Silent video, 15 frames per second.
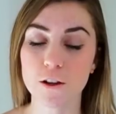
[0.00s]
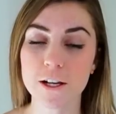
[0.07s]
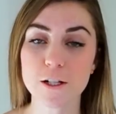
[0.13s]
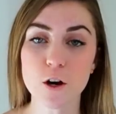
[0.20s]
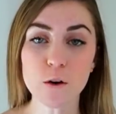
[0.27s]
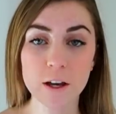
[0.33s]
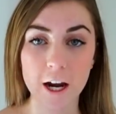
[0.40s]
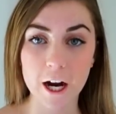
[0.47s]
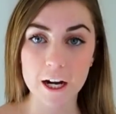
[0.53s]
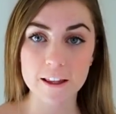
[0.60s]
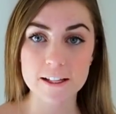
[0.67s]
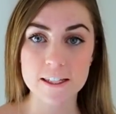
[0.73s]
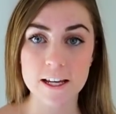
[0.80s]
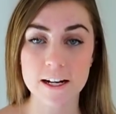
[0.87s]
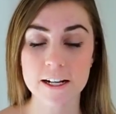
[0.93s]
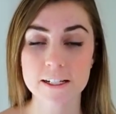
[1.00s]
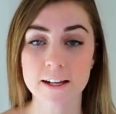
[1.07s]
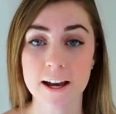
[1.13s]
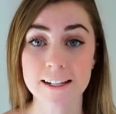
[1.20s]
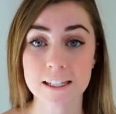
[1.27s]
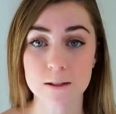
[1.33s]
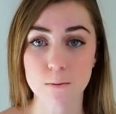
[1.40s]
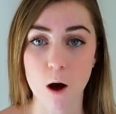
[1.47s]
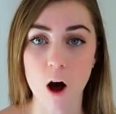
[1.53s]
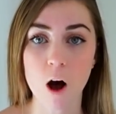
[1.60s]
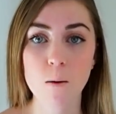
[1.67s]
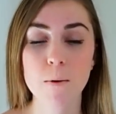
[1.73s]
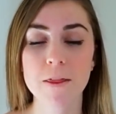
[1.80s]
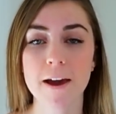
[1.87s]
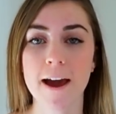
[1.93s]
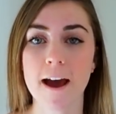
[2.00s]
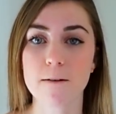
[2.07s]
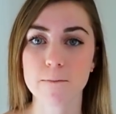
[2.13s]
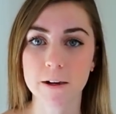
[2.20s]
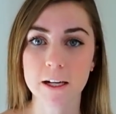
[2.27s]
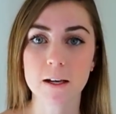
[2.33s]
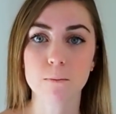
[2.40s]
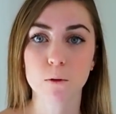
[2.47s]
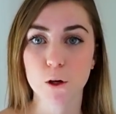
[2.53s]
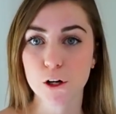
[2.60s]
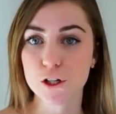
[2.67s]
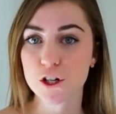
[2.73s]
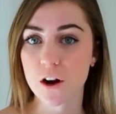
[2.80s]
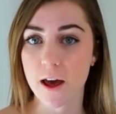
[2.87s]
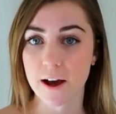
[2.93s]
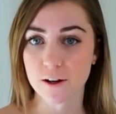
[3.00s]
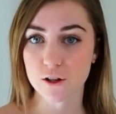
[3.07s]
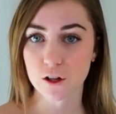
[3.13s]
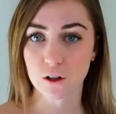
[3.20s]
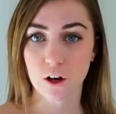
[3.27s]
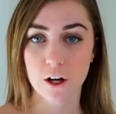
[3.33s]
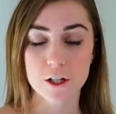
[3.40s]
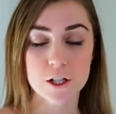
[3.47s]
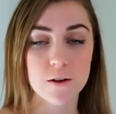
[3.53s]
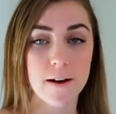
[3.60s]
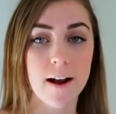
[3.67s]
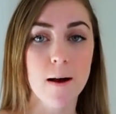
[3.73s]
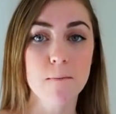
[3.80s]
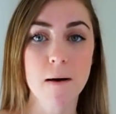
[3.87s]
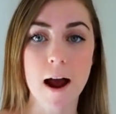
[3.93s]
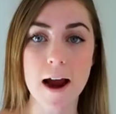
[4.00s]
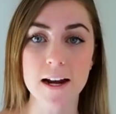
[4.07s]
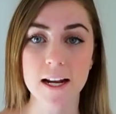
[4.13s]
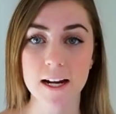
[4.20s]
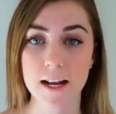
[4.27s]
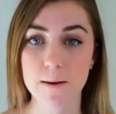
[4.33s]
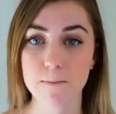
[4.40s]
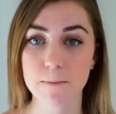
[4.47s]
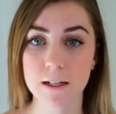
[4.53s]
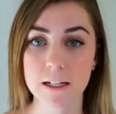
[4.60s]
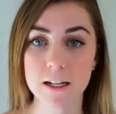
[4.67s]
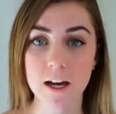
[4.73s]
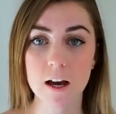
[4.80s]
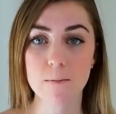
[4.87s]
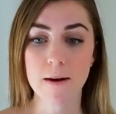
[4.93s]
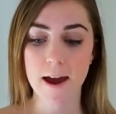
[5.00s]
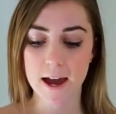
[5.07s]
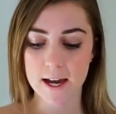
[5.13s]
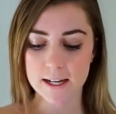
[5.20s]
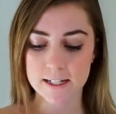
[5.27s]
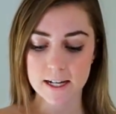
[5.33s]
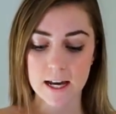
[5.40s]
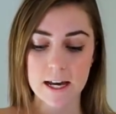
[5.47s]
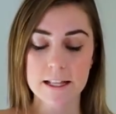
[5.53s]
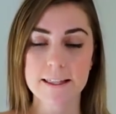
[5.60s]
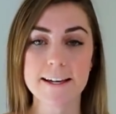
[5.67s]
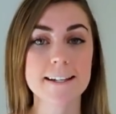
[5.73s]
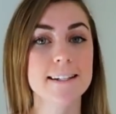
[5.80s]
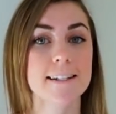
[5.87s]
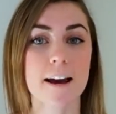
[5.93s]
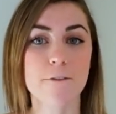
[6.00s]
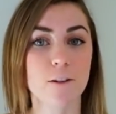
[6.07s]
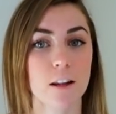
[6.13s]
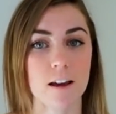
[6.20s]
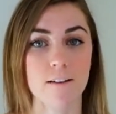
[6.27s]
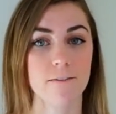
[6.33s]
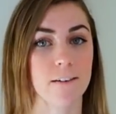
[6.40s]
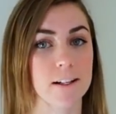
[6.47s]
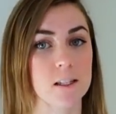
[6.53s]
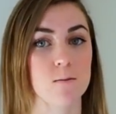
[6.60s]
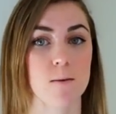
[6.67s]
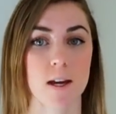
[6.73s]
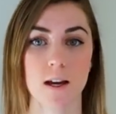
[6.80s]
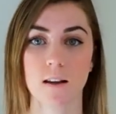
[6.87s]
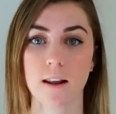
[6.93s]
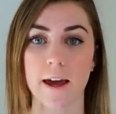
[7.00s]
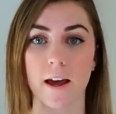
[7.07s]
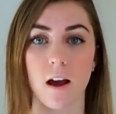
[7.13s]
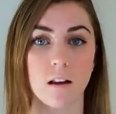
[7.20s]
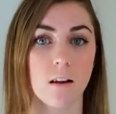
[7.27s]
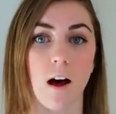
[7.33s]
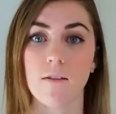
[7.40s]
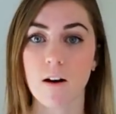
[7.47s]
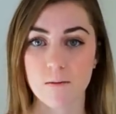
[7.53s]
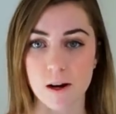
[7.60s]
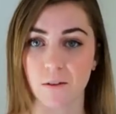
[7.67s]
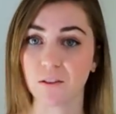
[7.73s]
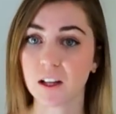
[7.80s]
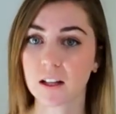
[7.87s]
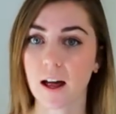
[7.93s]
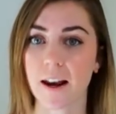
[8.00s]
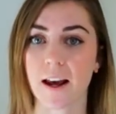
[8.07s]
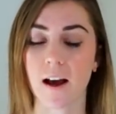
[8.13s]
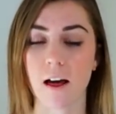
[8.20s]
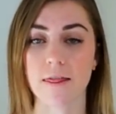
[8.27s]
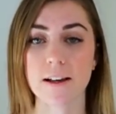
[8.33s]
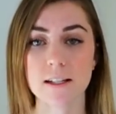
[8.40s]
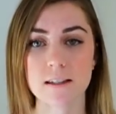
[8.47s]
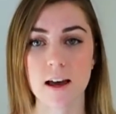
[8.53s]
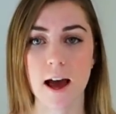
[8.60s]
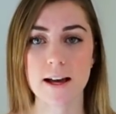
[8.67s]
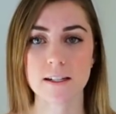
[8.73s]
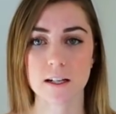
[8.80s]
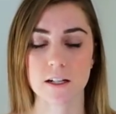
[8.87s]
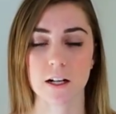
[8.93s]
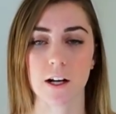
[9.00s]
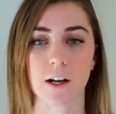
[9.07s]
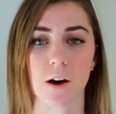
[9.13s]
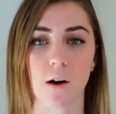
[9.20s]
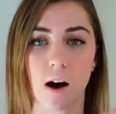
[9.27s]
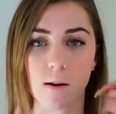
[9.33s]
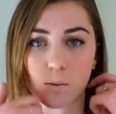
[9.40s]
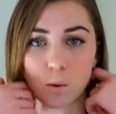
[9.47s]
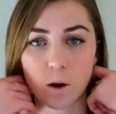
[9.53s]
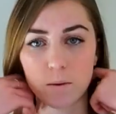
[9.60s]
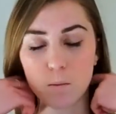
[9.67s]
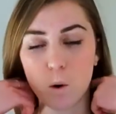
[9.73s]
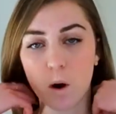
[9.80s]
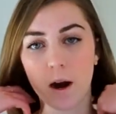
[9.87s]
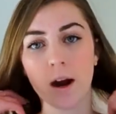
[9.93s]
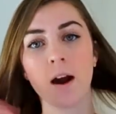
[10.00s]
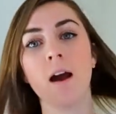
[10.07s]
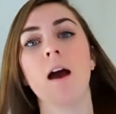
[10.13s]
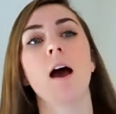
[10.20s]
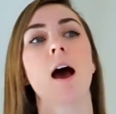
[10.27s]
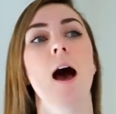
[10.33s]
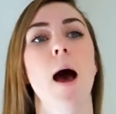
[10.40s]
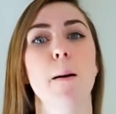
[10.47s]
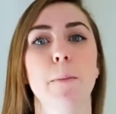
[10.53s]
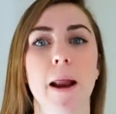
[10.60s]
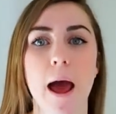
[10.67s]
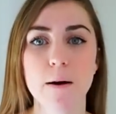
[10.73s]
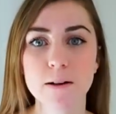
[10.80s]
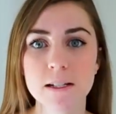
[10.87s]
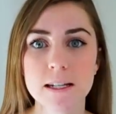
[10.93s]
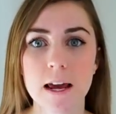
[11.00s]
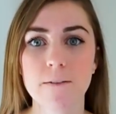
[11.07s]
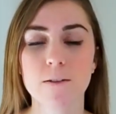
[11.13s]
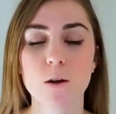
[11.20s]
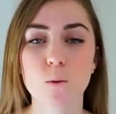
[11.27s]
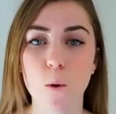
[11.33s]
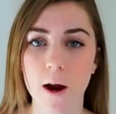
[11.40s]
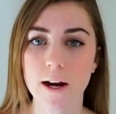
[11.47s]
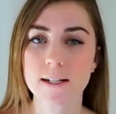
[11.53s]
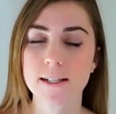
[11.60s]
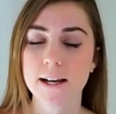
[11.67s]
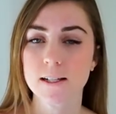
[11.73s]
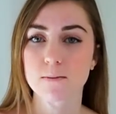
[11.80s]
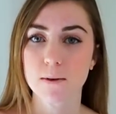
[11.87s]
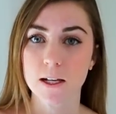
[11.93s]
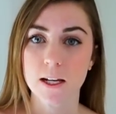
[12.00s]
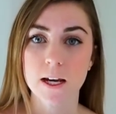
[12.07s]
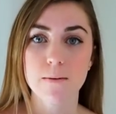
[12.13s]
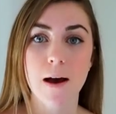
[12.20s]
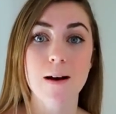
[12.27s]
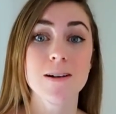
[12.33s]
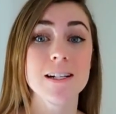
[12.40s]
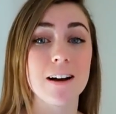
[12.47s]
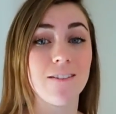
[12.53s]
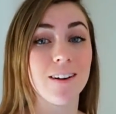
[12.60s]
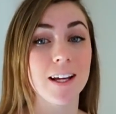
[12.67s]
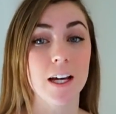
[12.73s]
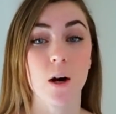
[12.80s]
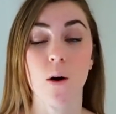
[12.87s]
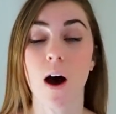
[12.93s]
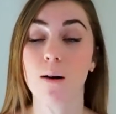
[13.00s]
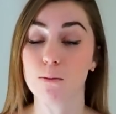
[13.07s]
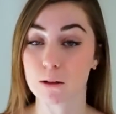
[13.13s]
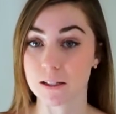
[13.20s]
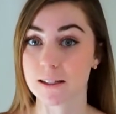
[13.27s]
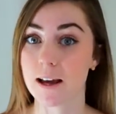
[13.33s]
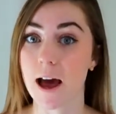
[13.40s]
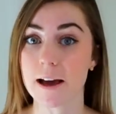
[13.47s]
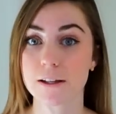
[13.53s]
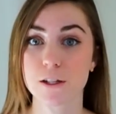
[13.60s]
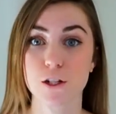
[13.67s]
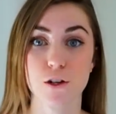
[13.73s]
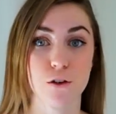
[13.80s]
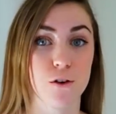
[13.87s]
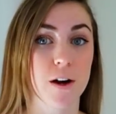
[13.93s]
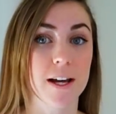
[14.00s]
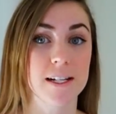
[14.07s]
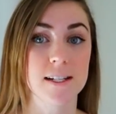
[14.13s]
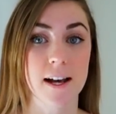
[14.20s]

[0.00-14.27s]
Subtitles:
So they don't carry this in a size small, but they have medium, large, and extra large. So I got mine in a medium, and this definitely fits me like a glove. I'm definitely glad I got this size and didn't go up one more. But I would say if you wear a size medium, I would definitely go up one size to a